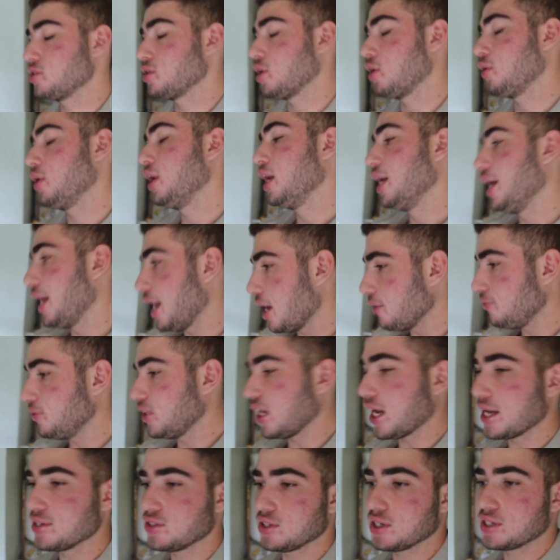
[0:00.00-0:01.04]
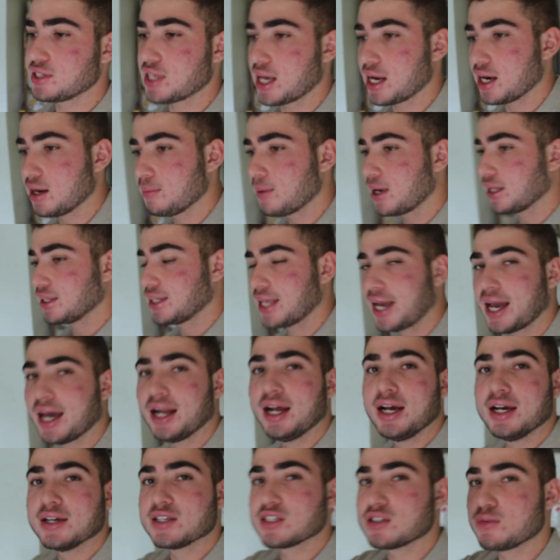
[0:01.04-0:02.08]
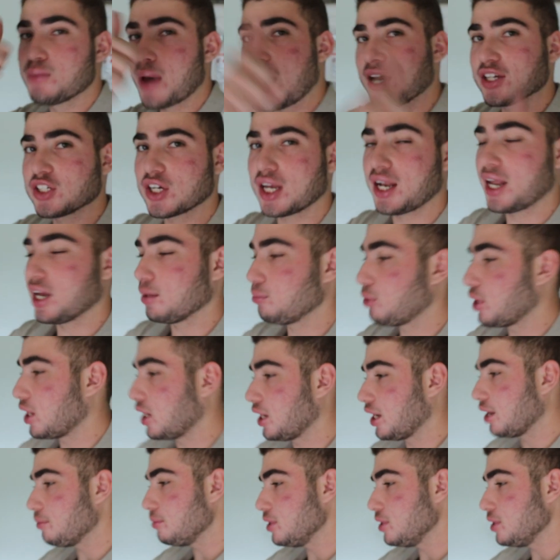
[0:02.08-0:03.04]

So if you guys are excited about that, smash that like button.